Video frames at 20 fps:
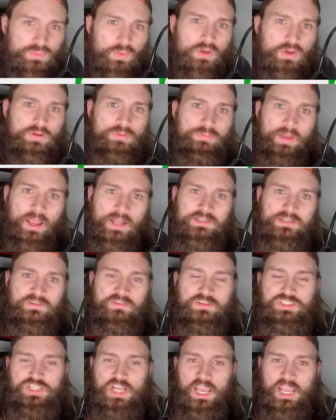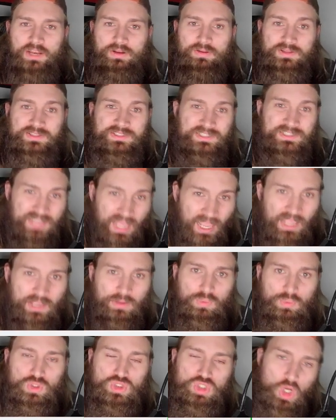Welcome back to the channel. And today
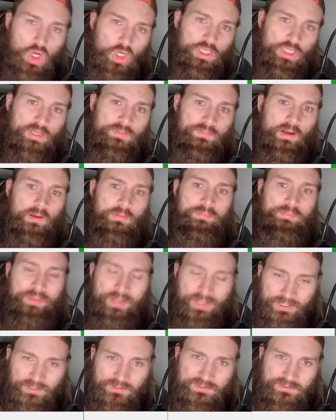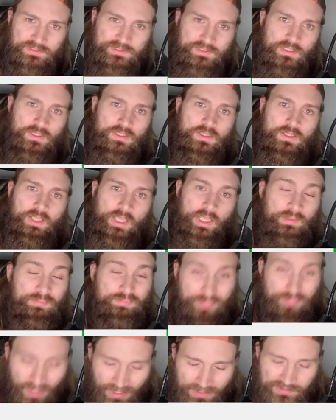we're talking about picks
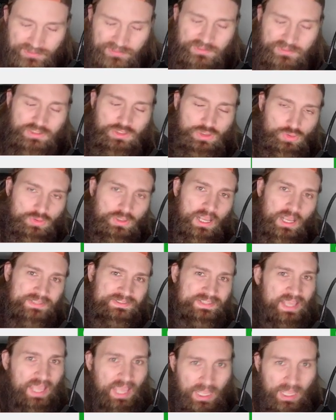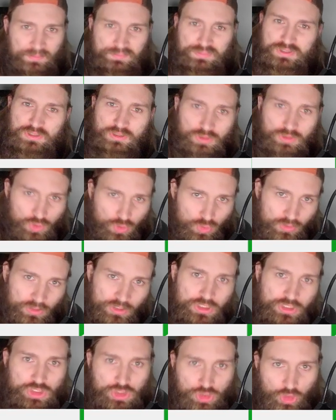and bets you guys
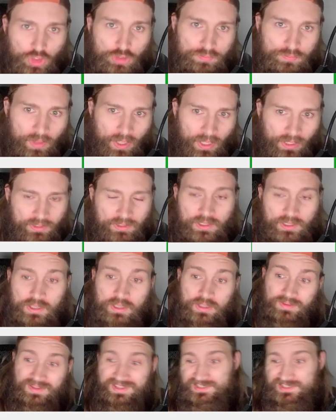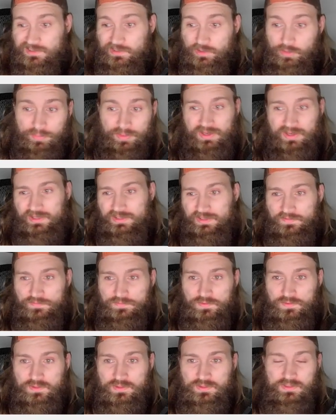absolutely should make. This is a little bit of a
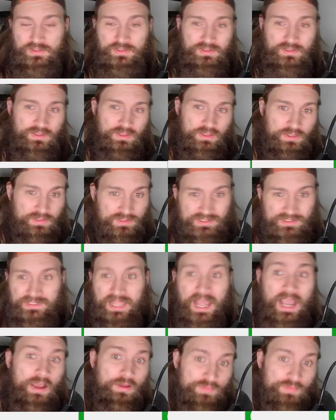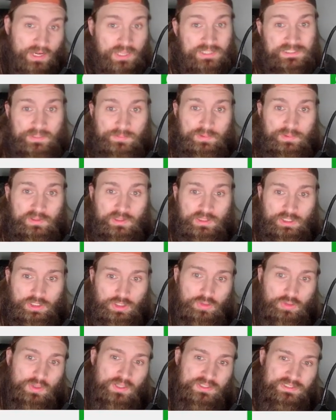different style that I typically
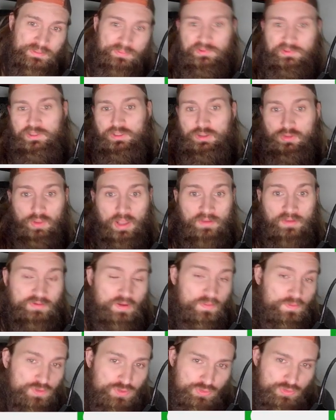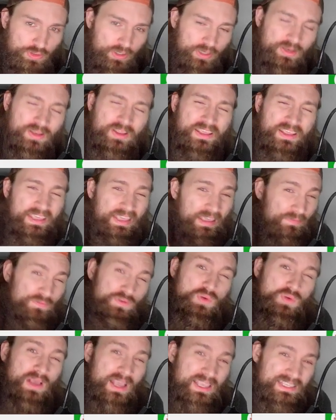do. I typically don't have it on the screen. If
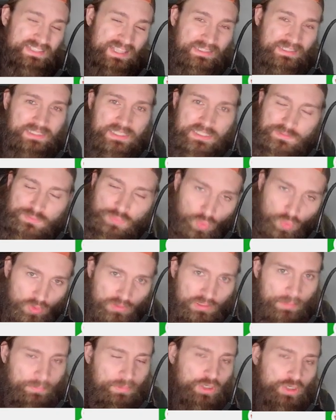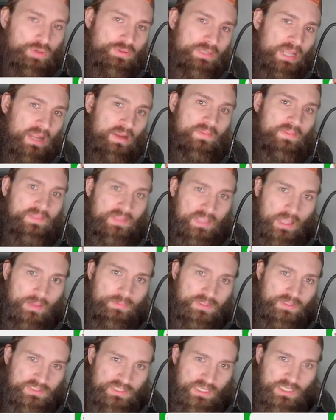you guys like this more, let me know down in the
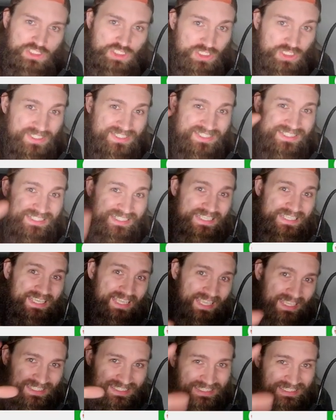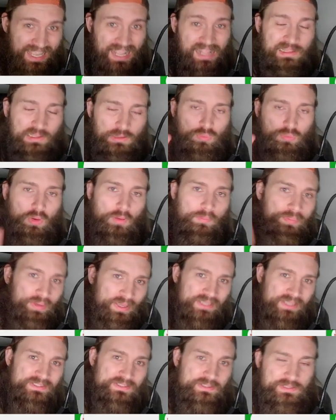comment section to see exactly what
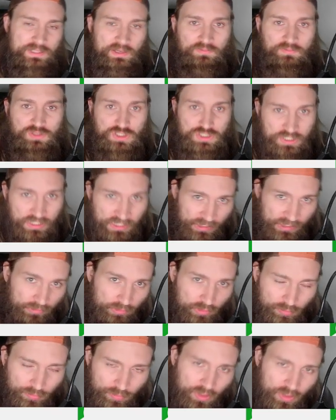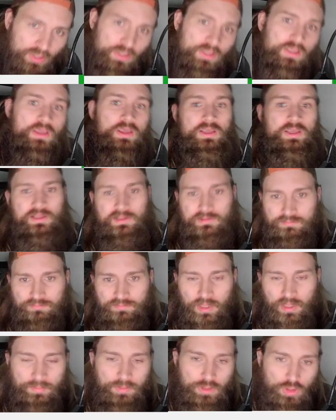picks instead of just hearing me.
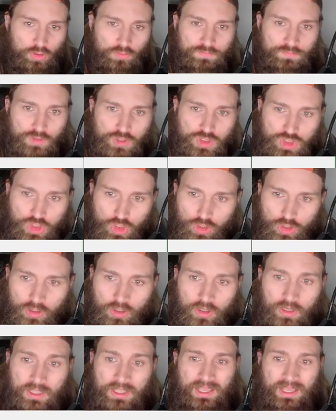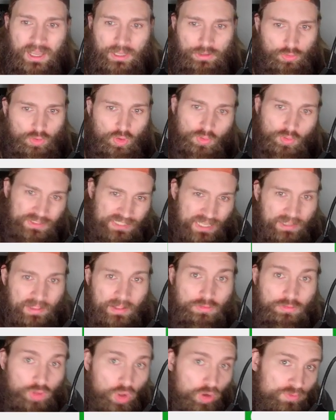Let me know for sure. I don't know exactly
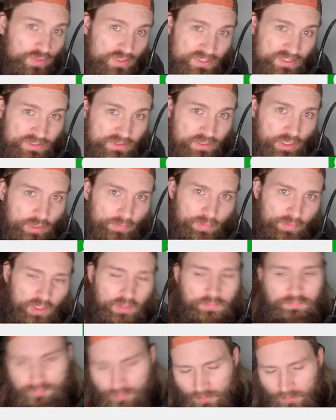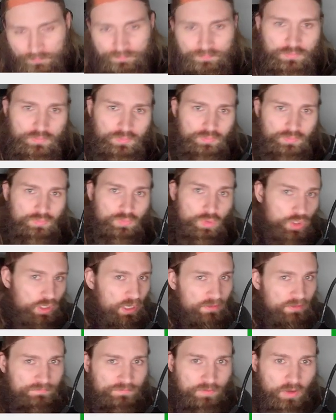how long this is going to be, but we're going
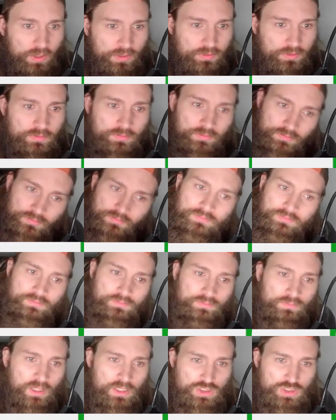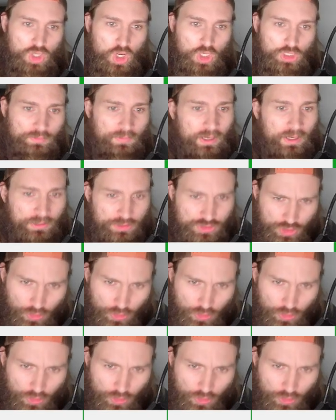to have fun. Let's talk about it.